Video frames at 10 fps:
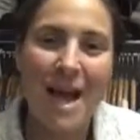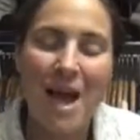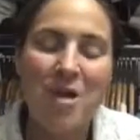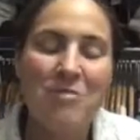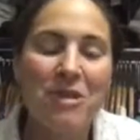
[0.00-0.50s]

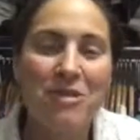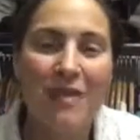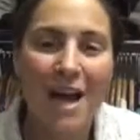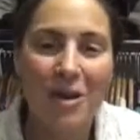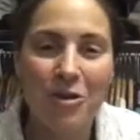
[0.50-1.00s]
I hope that you've
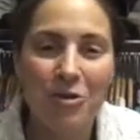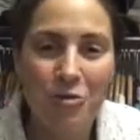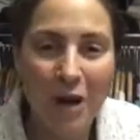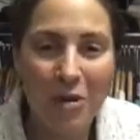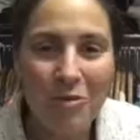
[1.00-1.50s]
had a
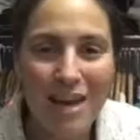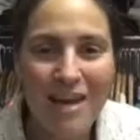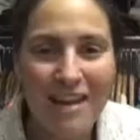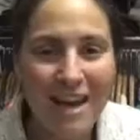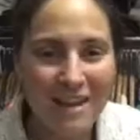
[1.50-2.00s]
great
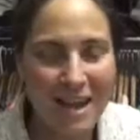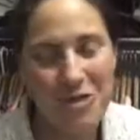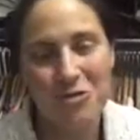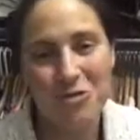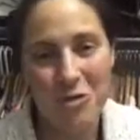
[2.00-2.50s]
week and
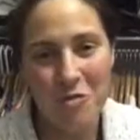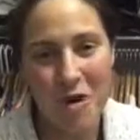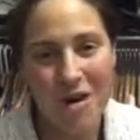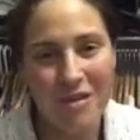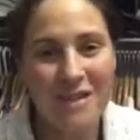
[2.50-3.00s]
that you're doing
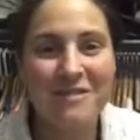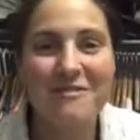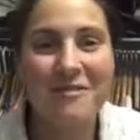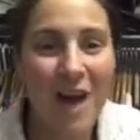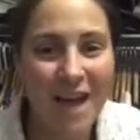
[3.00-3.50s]
well this
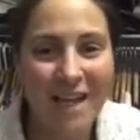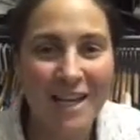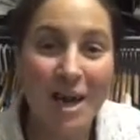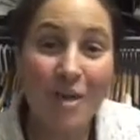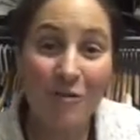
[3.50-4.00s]

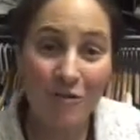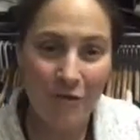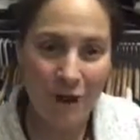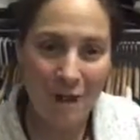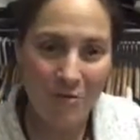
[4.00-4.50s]
fine
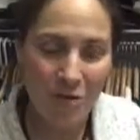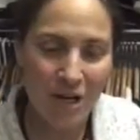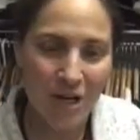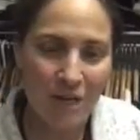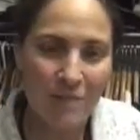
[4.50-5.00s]
Friday
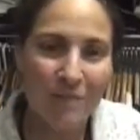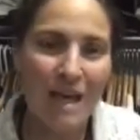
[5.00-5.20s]
morning.